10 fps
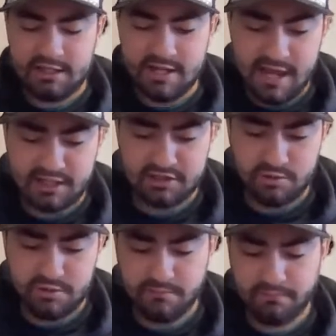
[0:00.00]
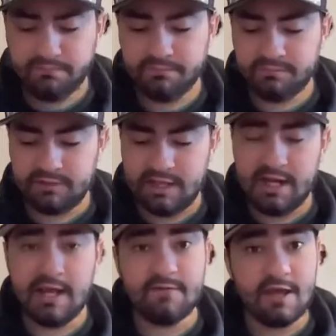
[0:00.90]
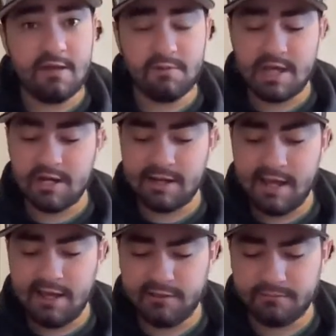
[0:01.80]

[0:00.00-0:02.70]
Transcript: the neck to it. Can't have a head without a neck.